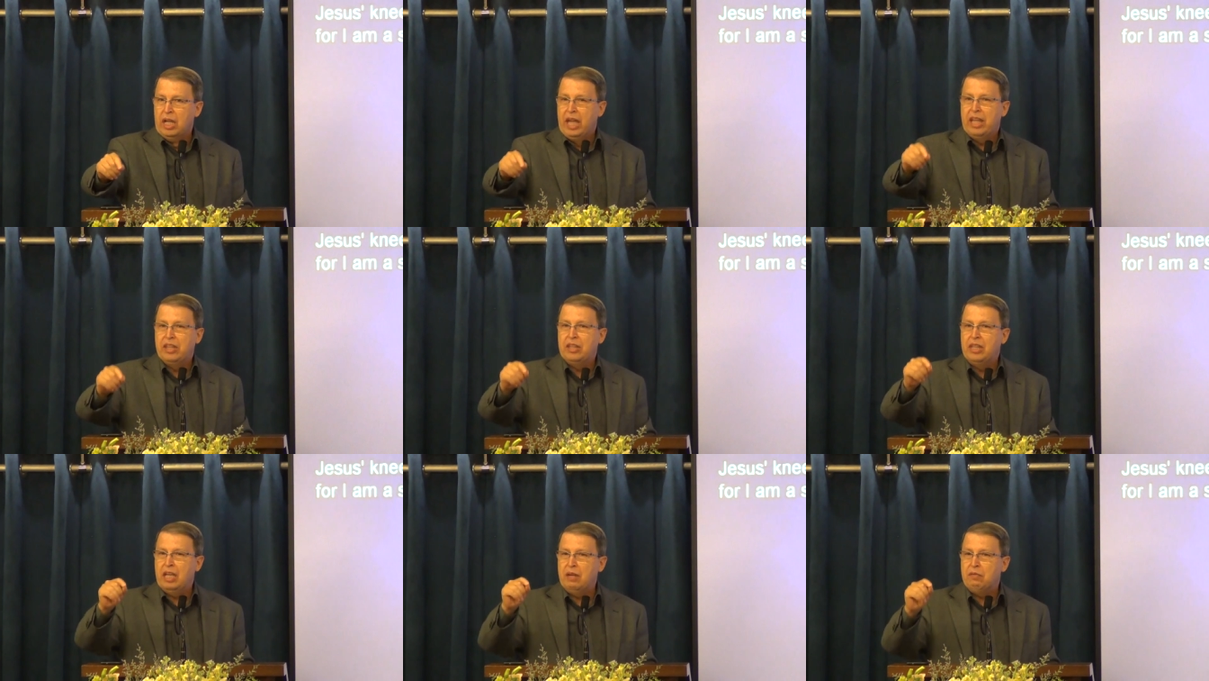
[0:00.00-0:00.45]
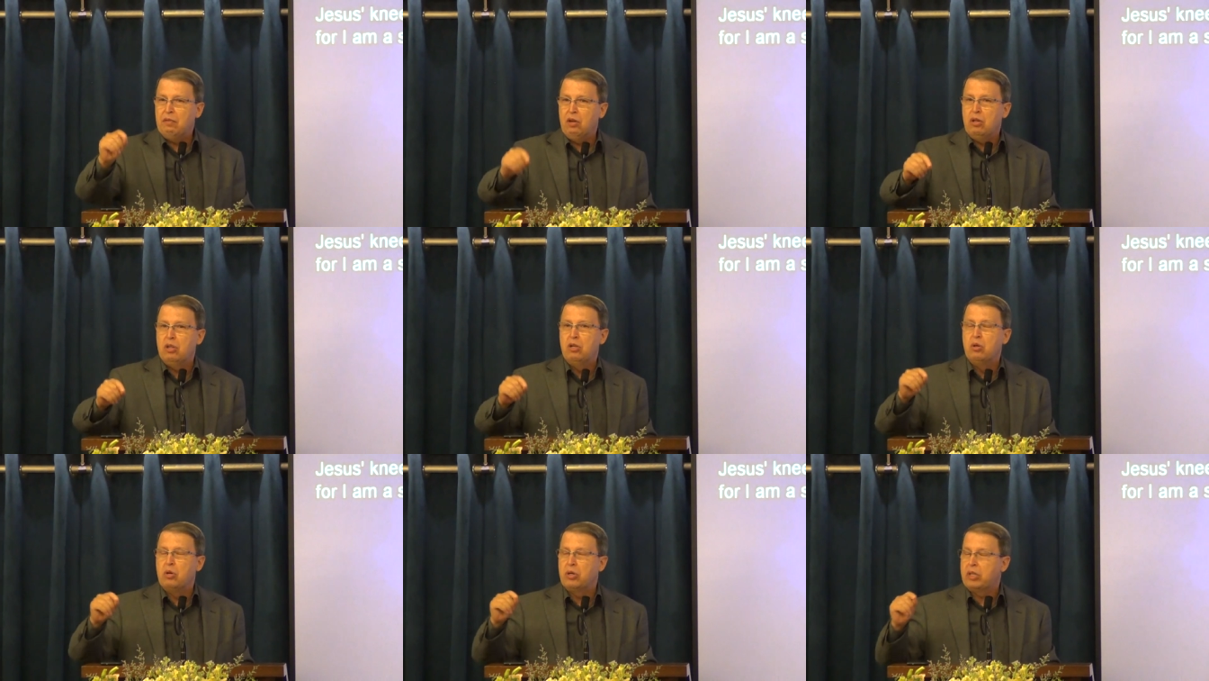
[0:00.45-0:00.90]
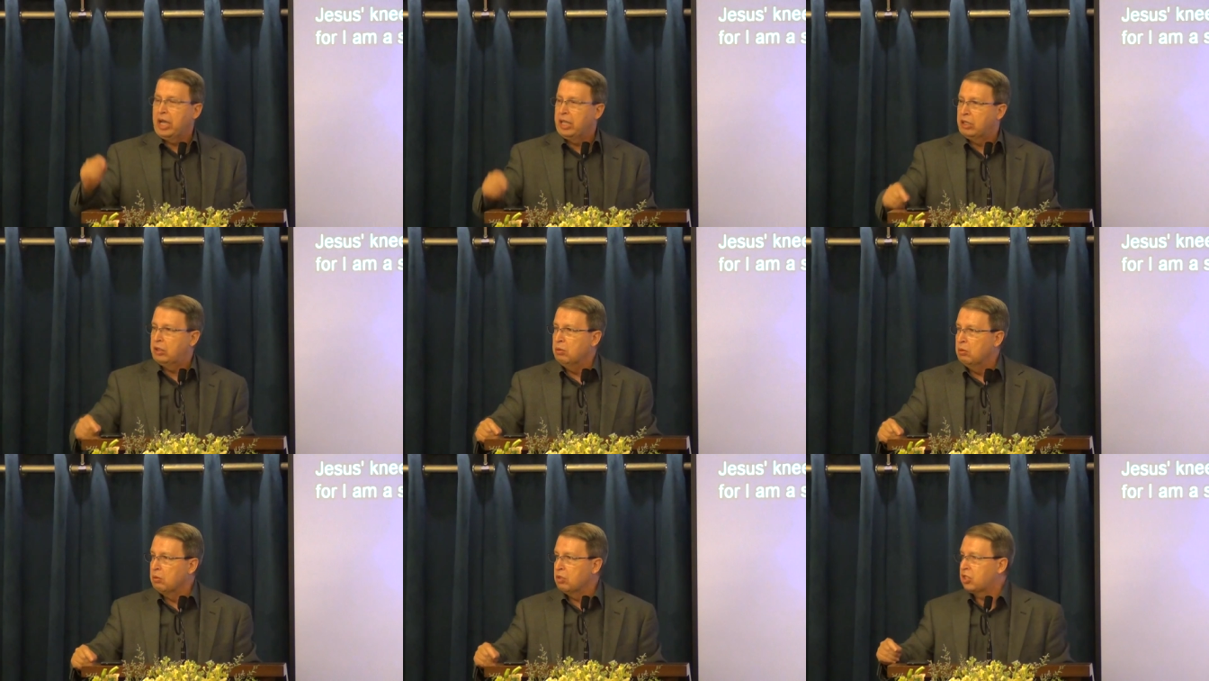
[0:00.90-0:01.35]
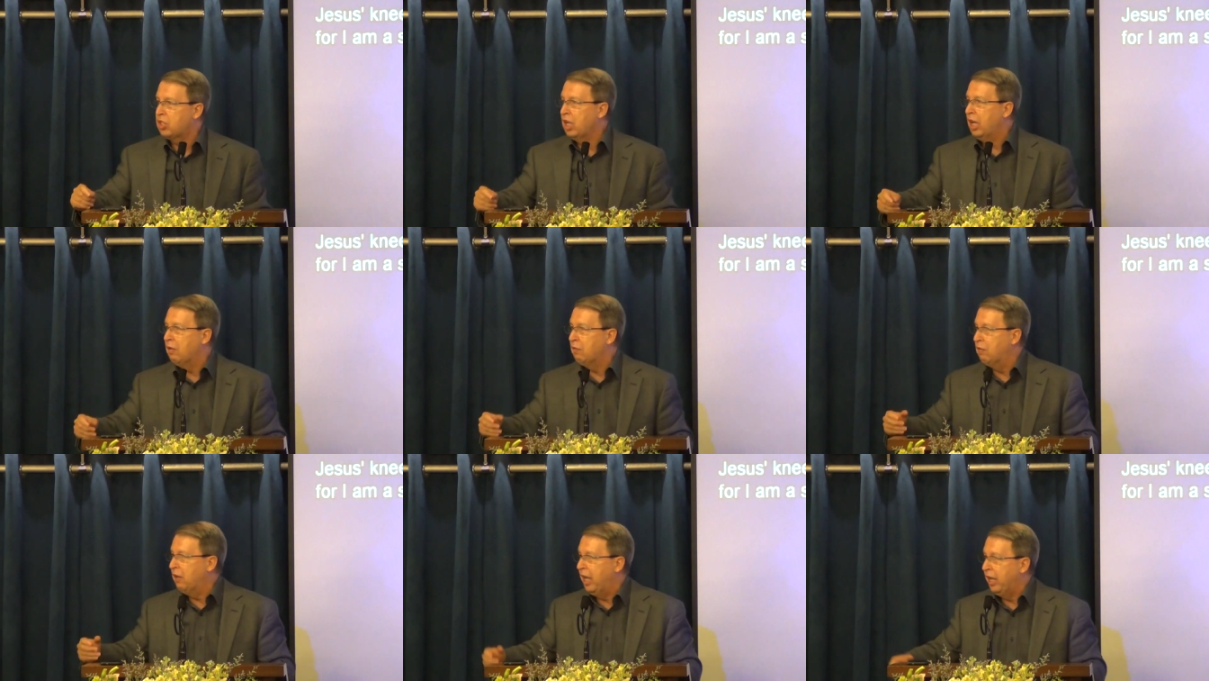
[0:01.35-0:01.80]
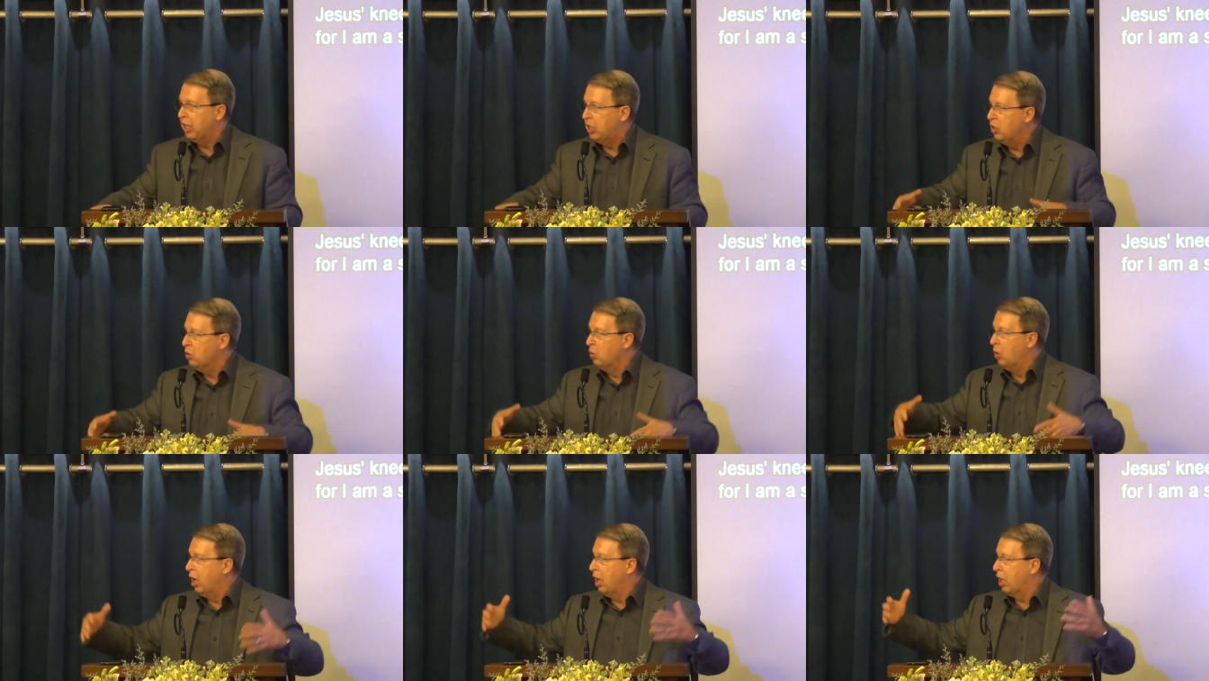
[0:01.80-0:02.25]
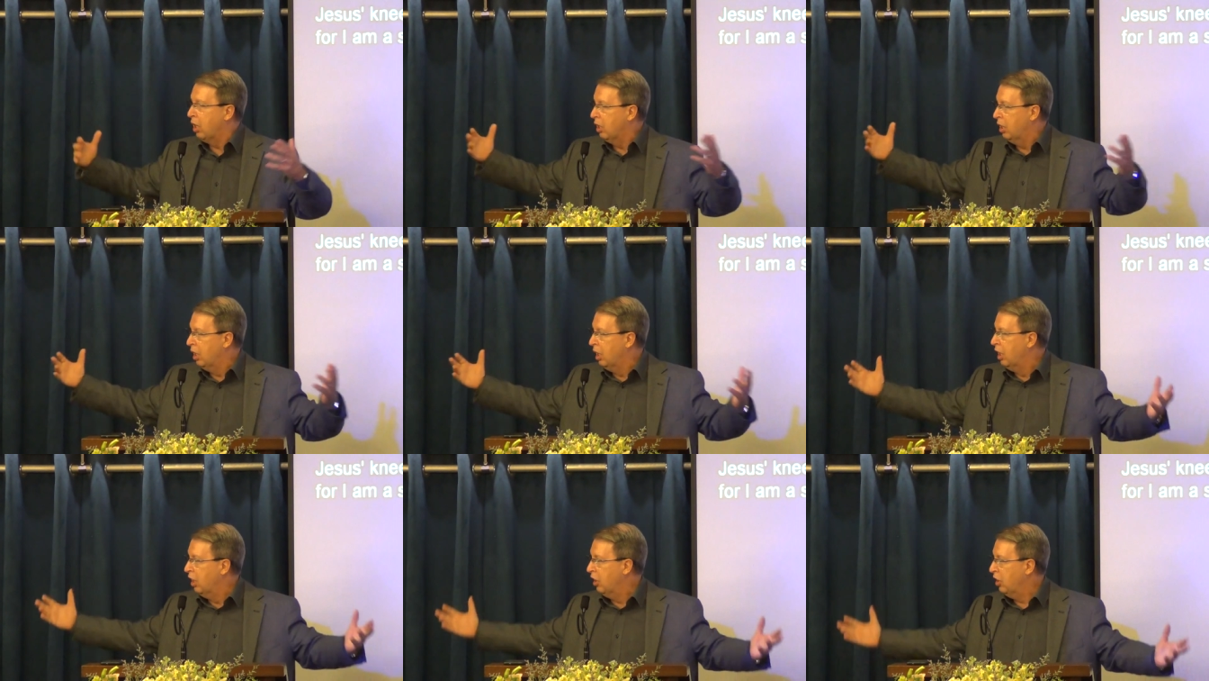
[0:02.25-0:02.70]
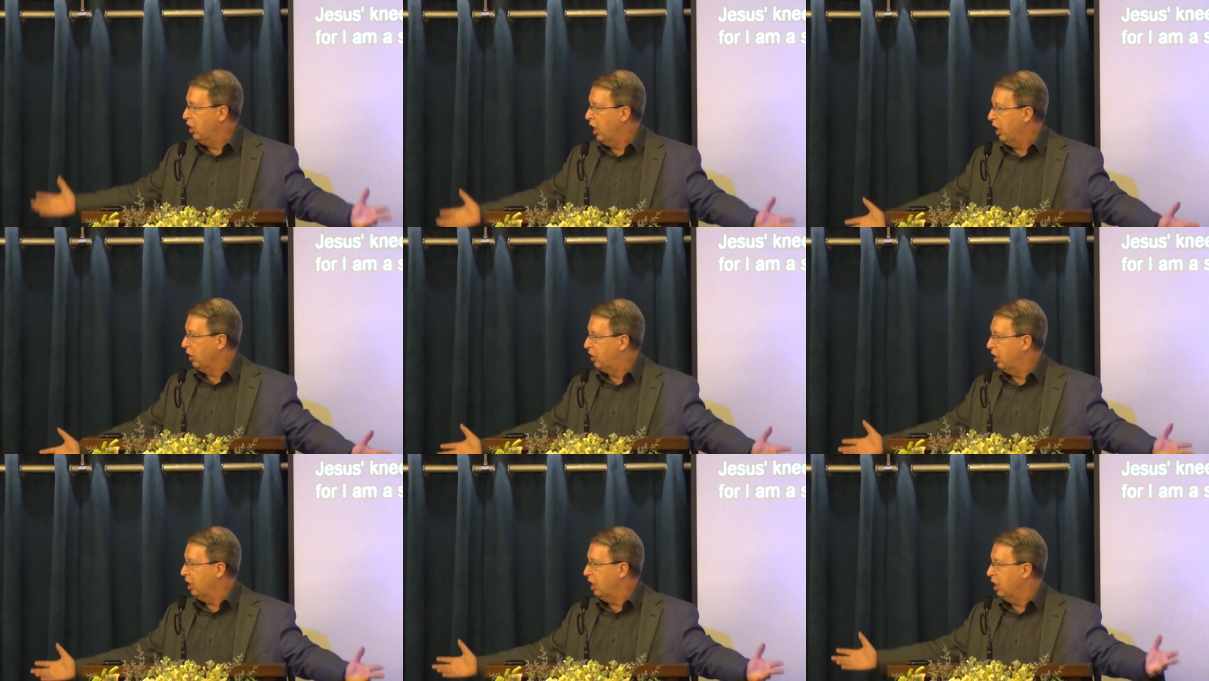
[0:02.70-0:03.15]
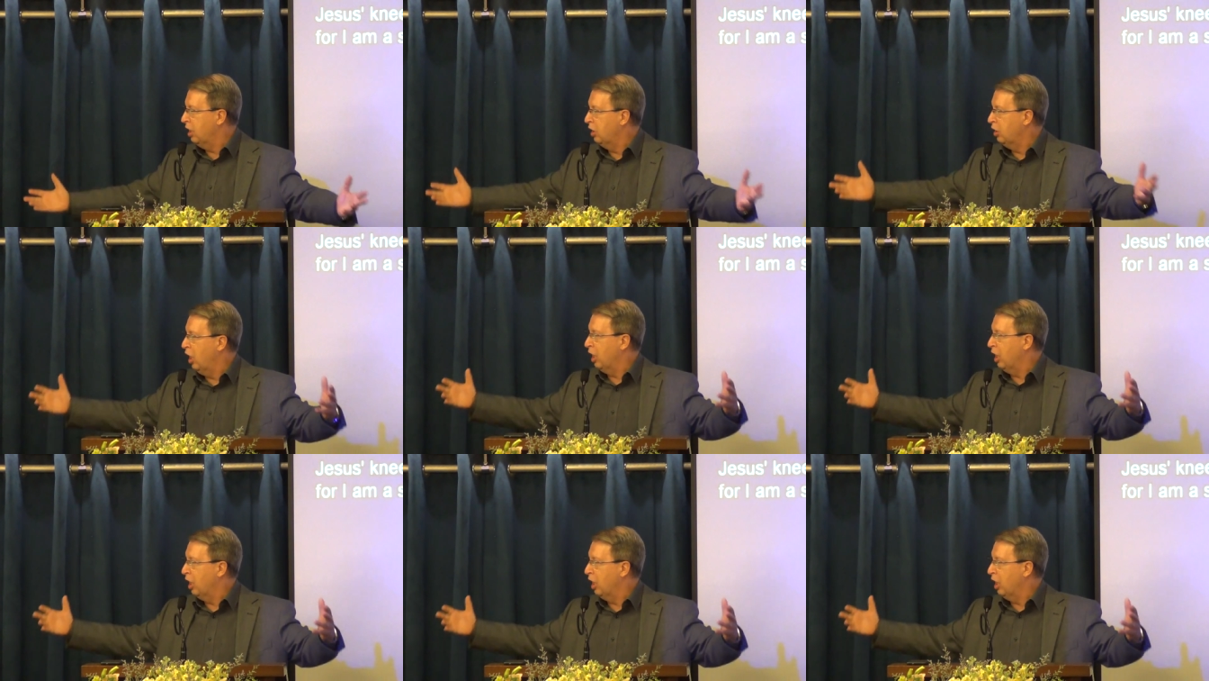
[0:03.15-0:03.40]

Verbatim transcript: And never look at yourself like you are nothing,